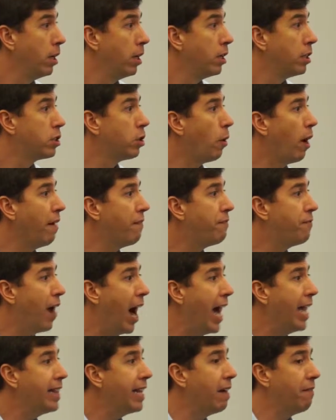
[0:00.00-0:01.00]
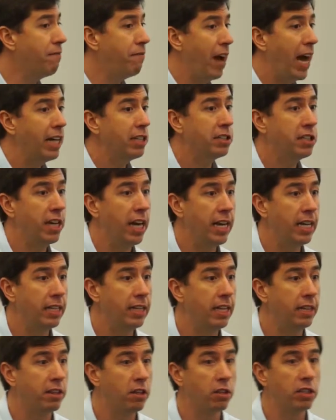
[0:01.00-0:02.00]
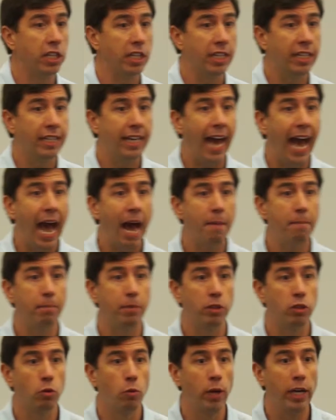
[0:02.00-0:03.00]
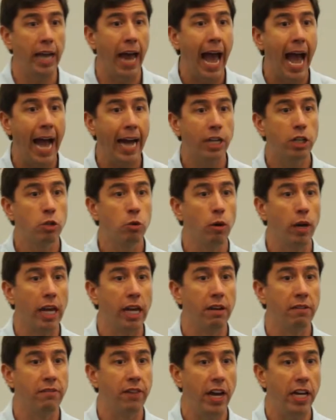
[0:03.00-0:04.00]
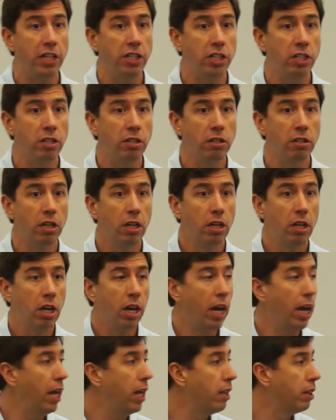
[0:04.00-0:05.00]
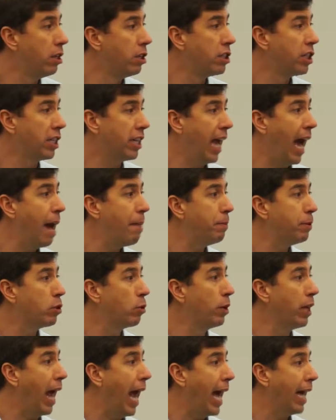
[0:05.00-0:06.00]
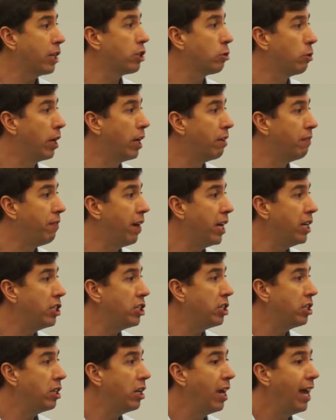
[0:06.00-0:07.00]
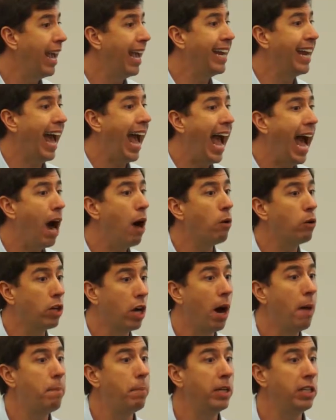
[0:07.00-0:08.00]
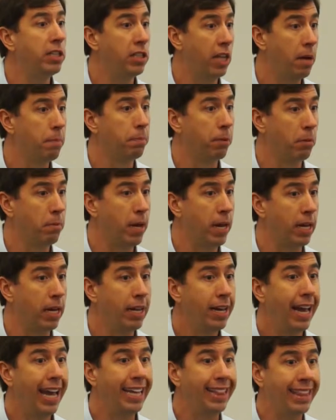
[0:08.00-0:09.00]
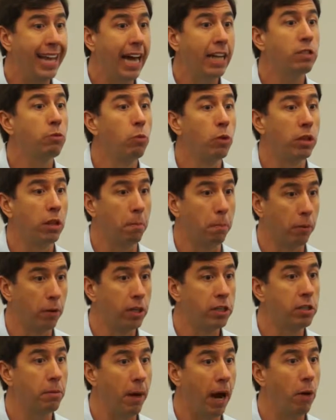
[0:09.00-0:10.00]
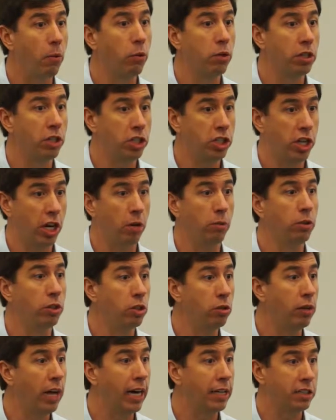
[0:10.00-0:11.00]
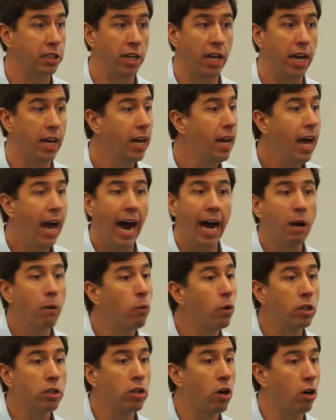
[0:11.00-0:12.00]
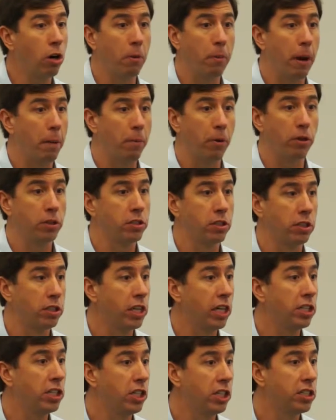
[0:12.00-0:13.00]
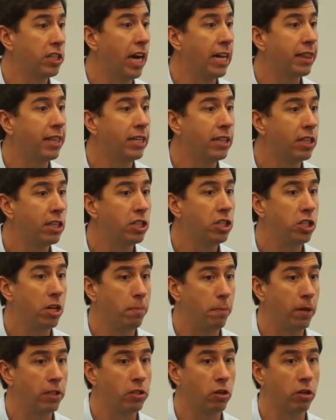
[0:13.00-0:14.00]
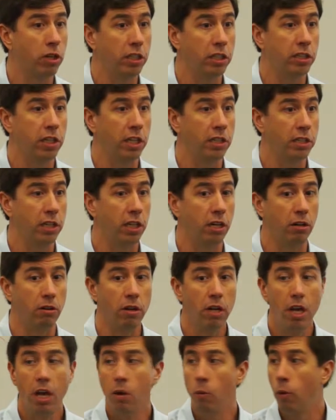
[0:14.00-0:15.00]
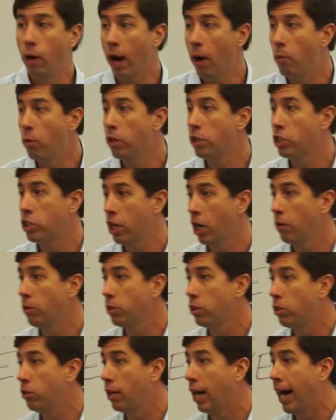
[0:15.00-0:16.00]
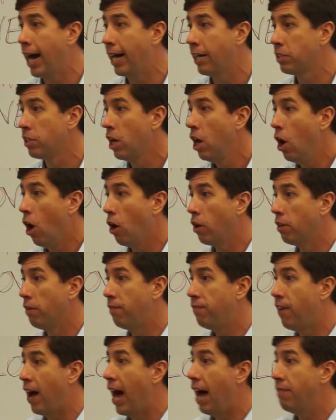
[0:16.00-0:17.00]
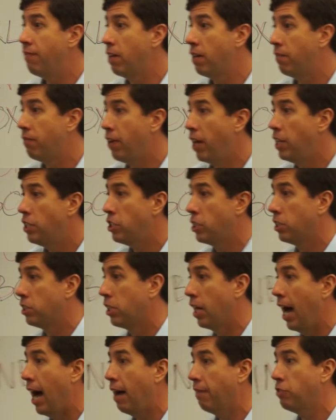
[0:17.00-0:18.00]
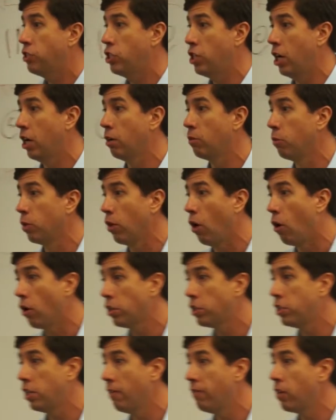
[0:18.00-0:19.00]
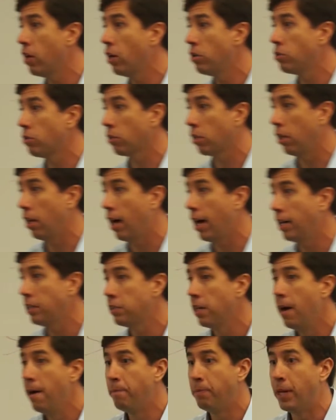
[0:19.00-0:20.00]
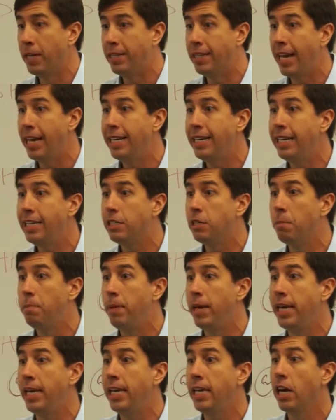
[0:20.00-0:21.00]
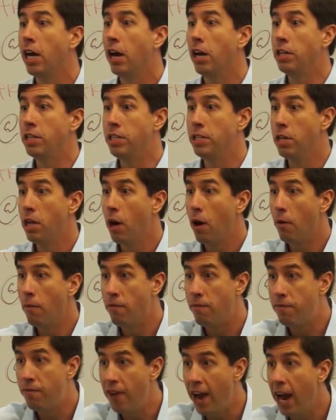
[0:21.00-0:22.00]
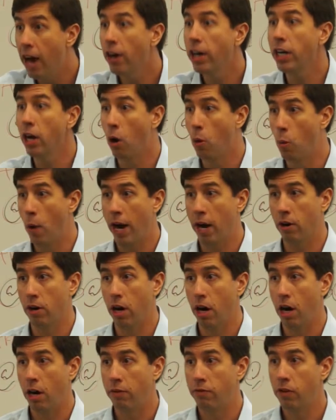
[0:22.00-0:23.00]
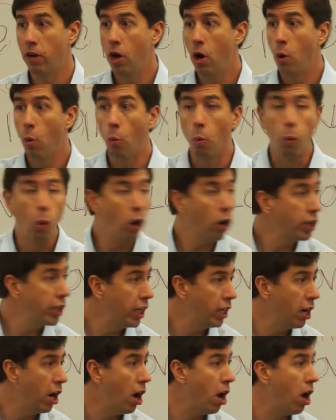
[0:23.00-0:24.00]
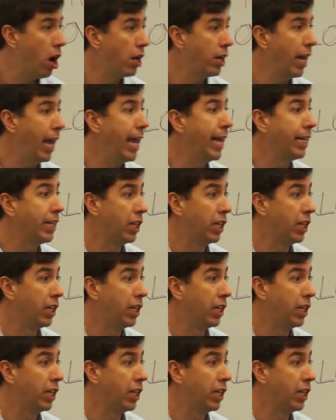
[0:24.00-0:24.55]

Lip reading: So I find that fascinating that there's a gap between actual innovation. There's a gap between actual innovation and how companies implement it. And that's what the prism I wanted to share with you guys today. I don't want to talk about personalization because I think this ship has already set sail. What I want to share with you guys are the 5 innovations that I've shared with our 700 clients that they need to be very aware of, working on, and